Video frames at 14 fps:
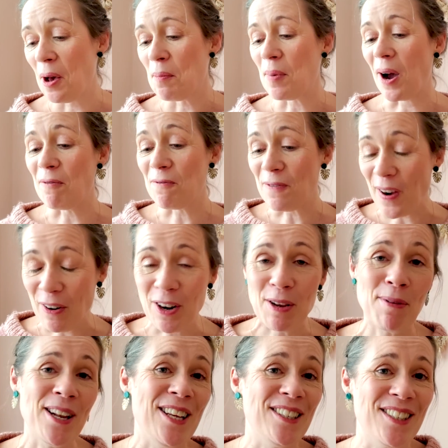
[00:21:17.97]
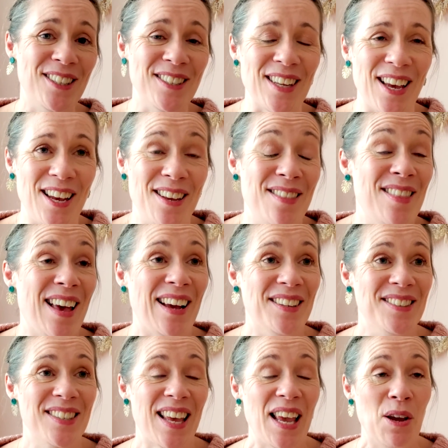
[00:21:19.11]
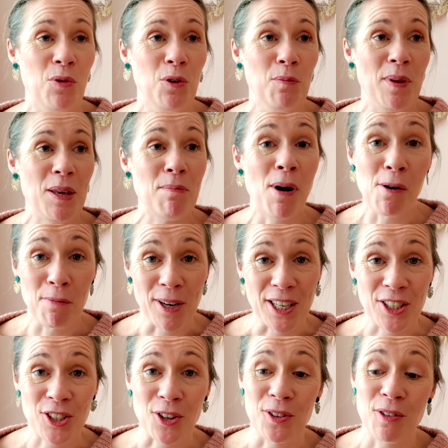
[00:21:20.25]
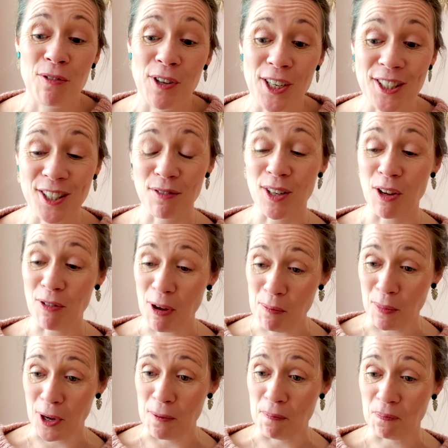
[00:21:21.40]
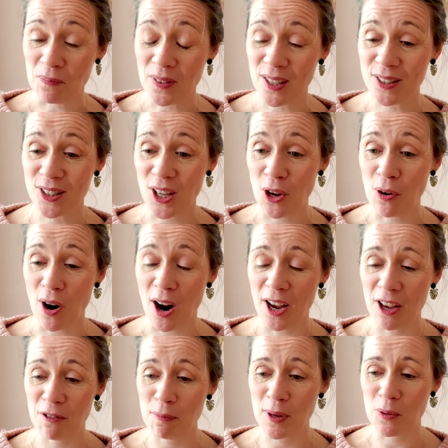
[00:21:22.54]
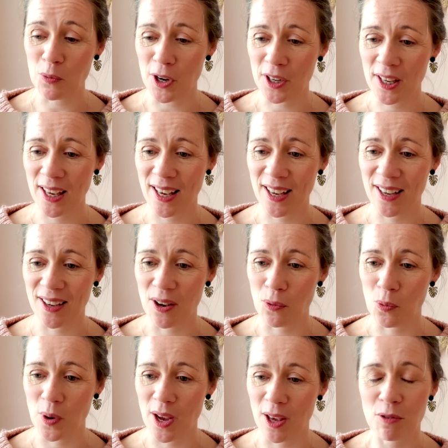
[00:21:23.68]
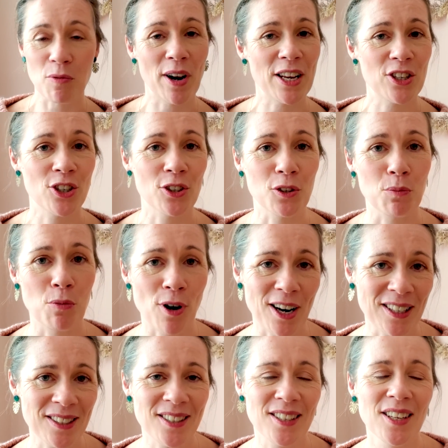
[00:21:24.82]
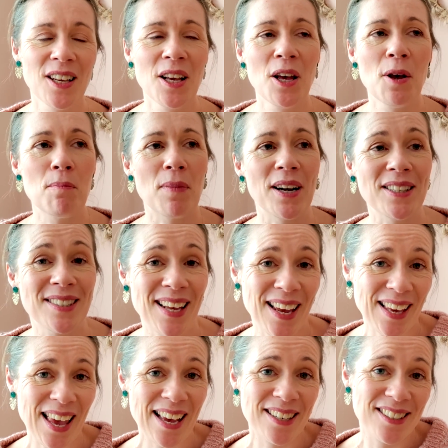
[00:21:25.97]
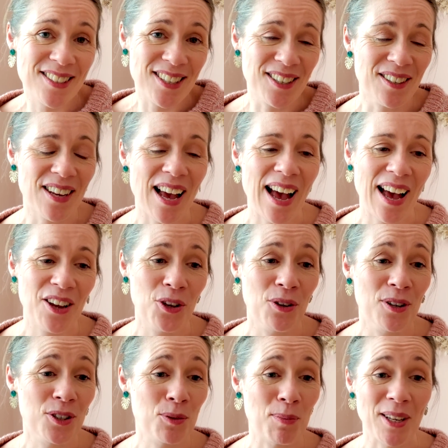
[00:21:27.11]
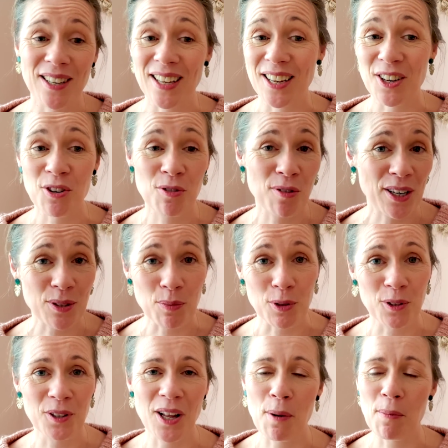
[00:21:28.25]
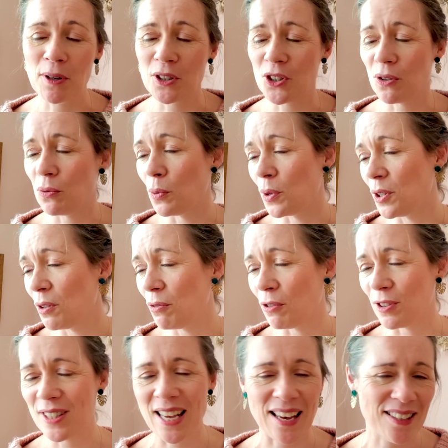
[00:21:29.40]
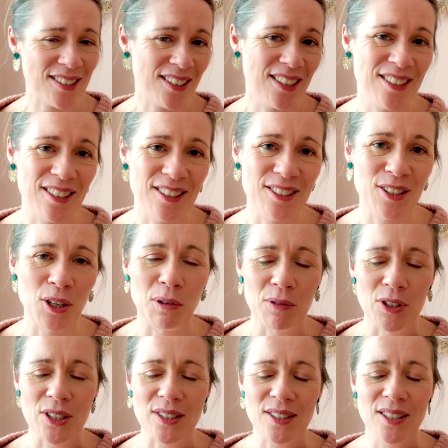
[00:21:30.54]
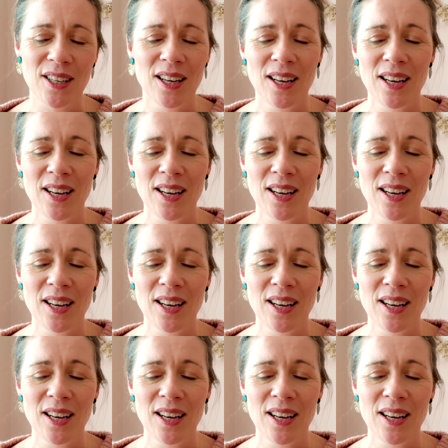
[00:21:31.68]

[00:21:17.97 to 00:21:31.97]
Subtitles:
But I'm very pleased to say that it will be published on the 1st of November. So I have been working with Rachel Prest, my tech editor, who has been incredible, a bunch of wonderful test knitters who have just